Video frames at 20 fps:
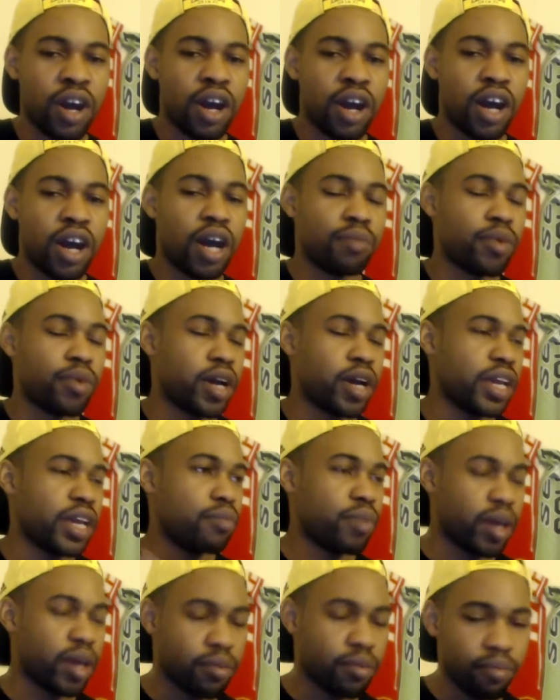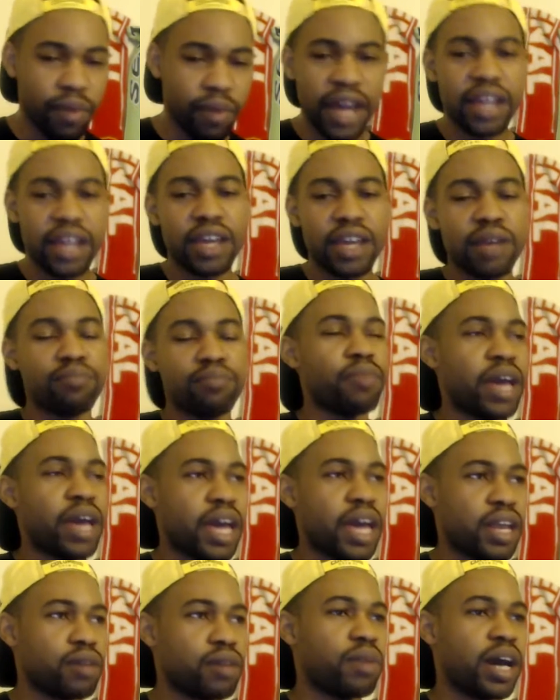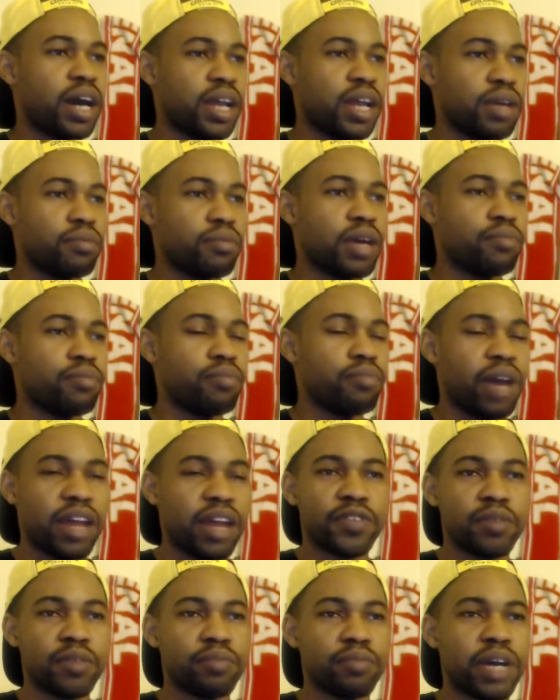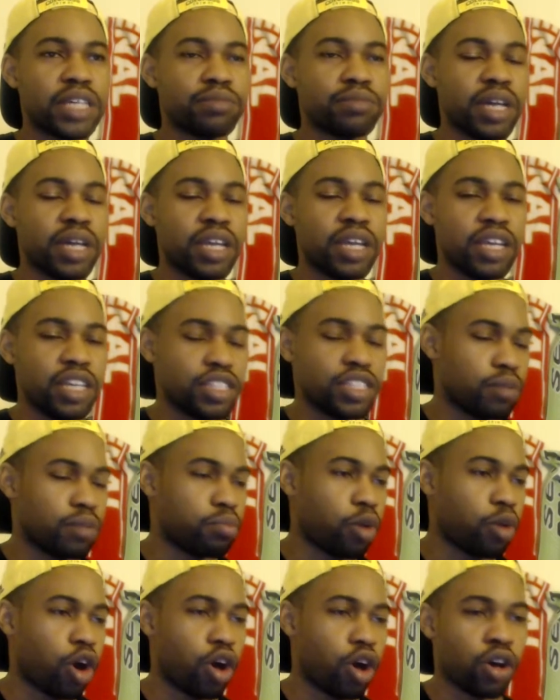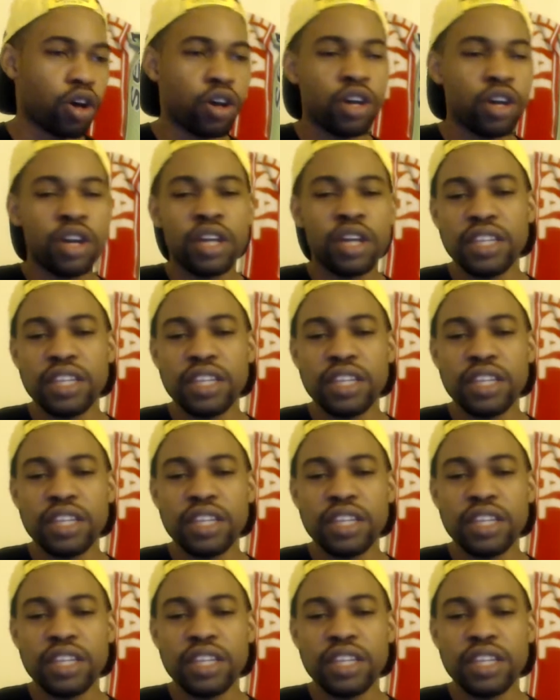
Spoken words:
But yeah, man after match, man, he's a baller.